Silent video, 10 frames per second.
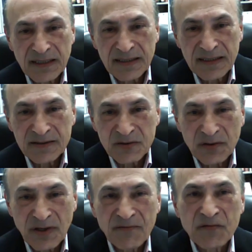And so
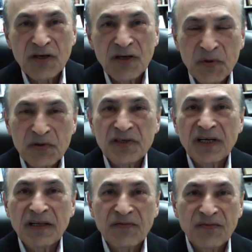you have to keep
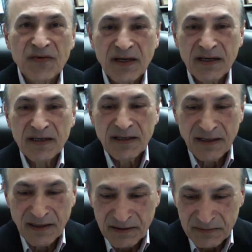yourself
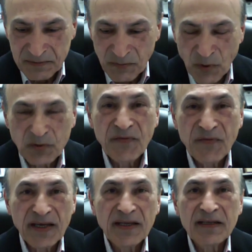
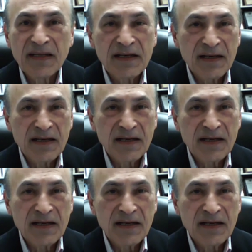motivated and